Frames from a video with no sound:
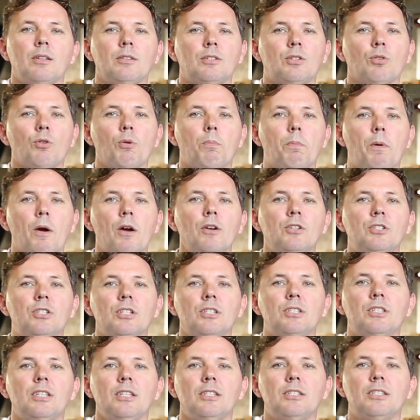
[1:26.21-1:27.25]
to approach
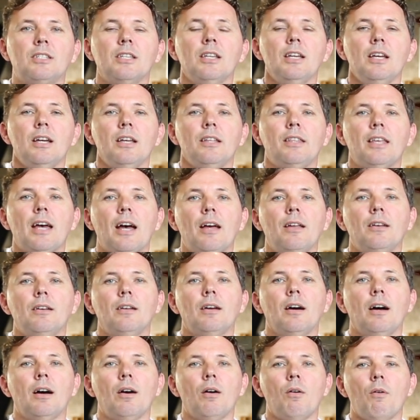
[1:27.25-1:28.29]
this is
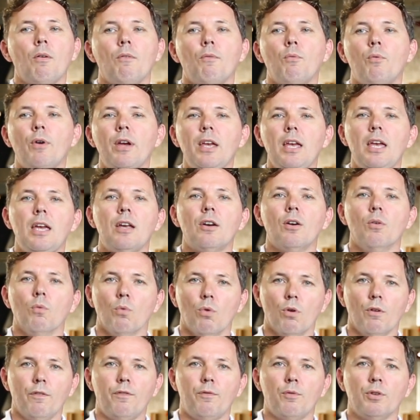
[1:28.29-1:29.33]
that we here at
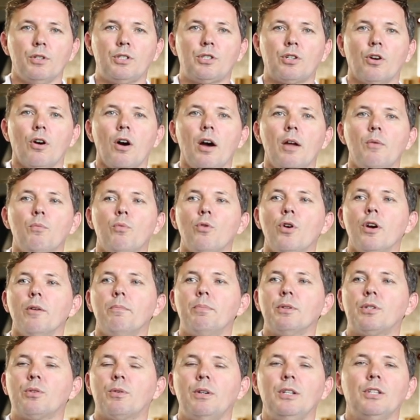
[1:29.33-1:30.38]
Wolff would try and work
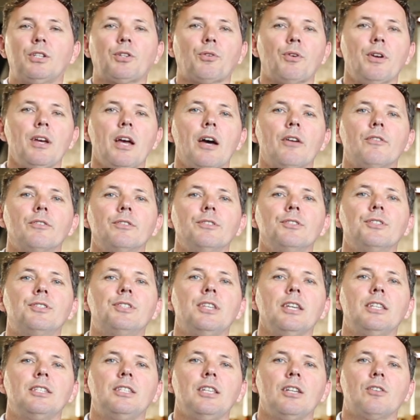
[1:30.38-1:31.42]
between
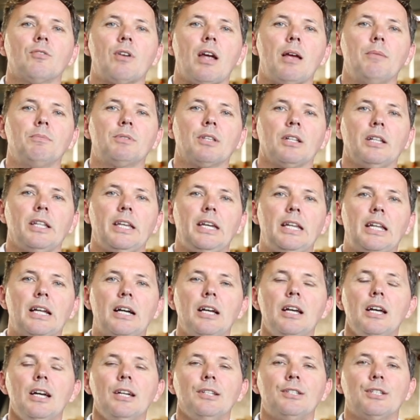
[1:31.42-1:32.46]
360 grams a litre
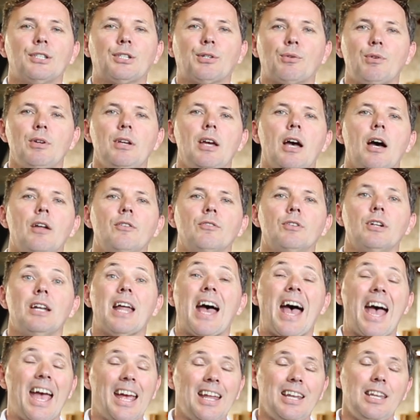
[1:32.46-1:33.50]
to
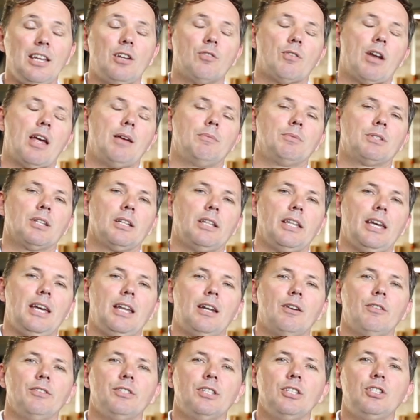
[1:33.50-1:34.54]
380 grams a
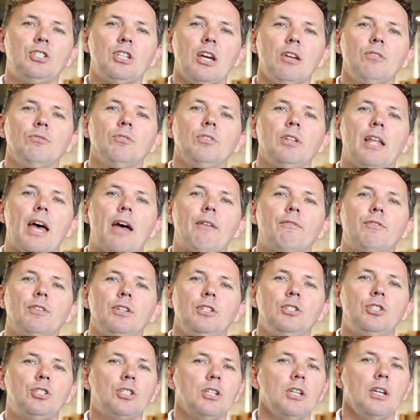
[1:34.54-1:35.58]
litre as a general
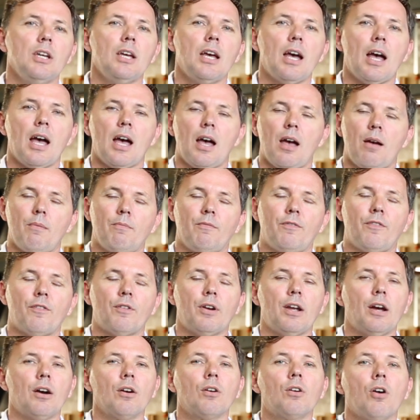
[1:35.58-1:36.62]
average for
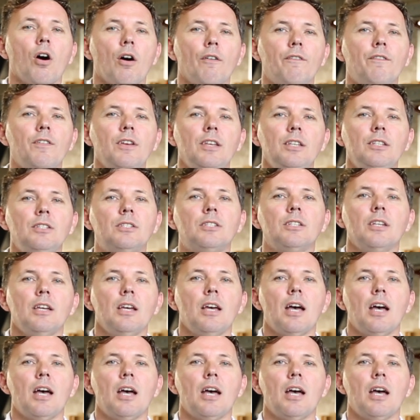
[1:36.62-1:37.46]
our coffees